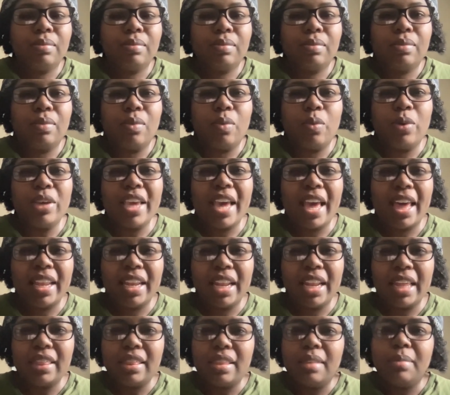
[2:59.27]
we had
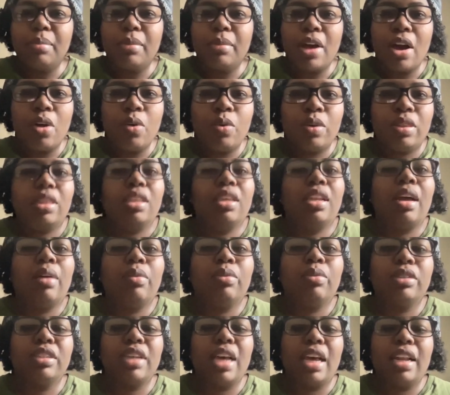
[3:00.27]
let them go, and then I
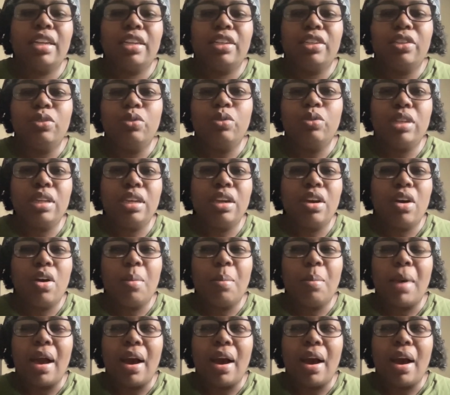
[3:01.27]
was kind of doing it on my